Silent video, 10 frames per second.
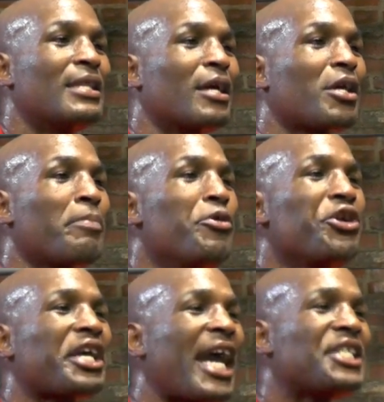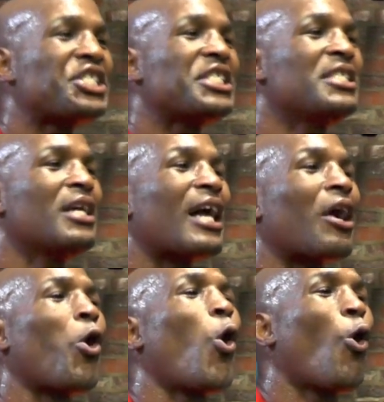the communication
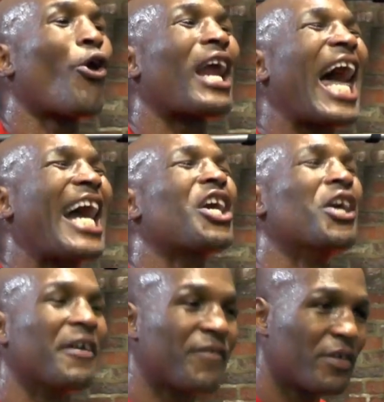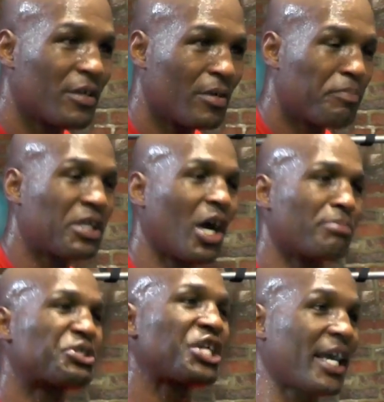or lack of
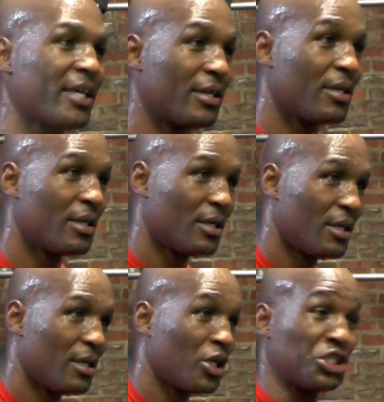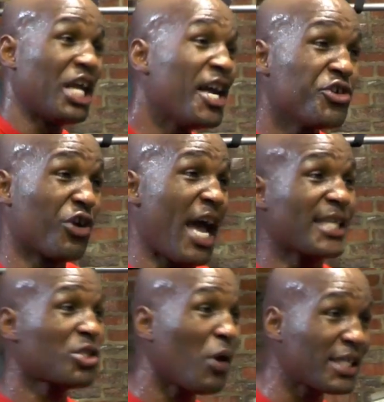becomes second. Because now you're going to
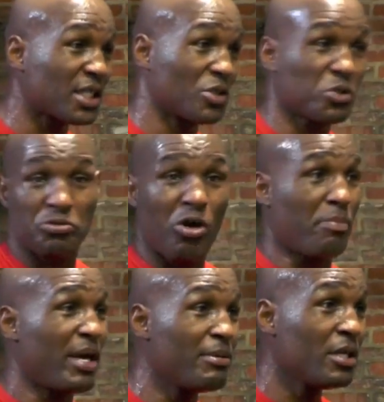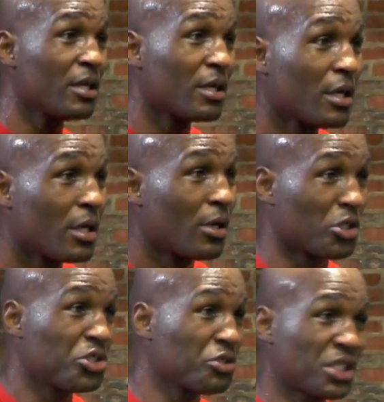ask questions. What's wrong, baby?
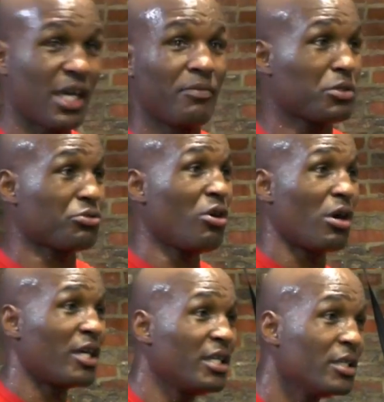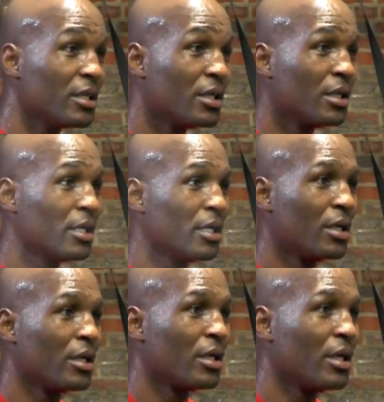But you would say, what's wrong,
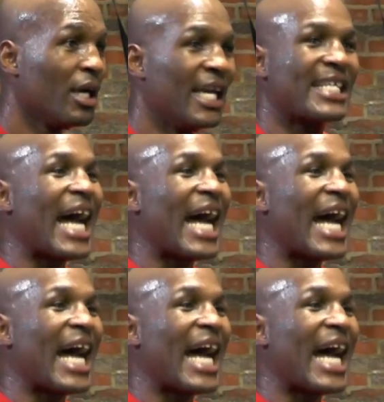honey? And the